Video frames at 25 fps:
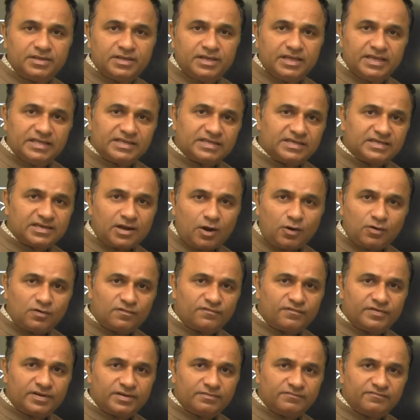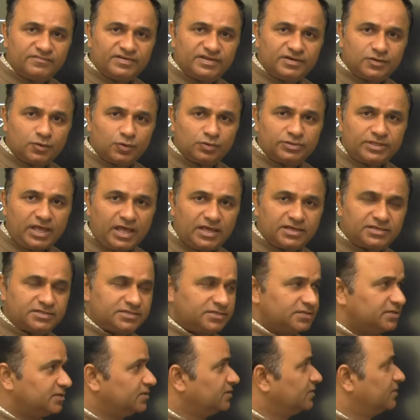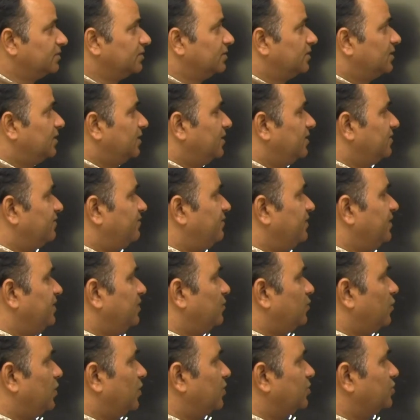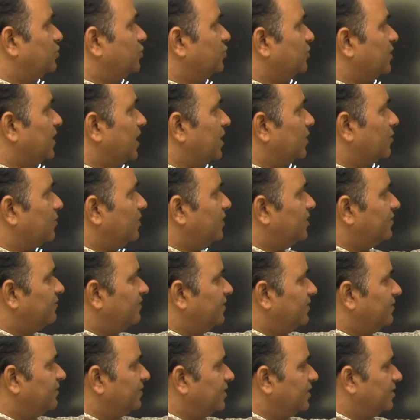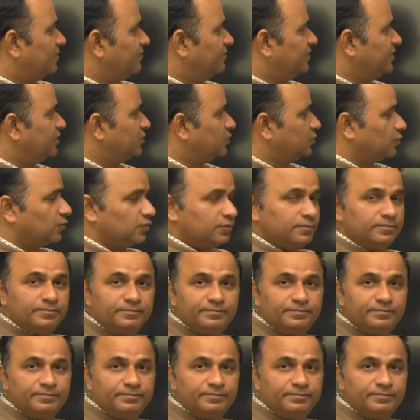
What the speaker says: In ground frame, we know that if we want to calculate v1 and v2,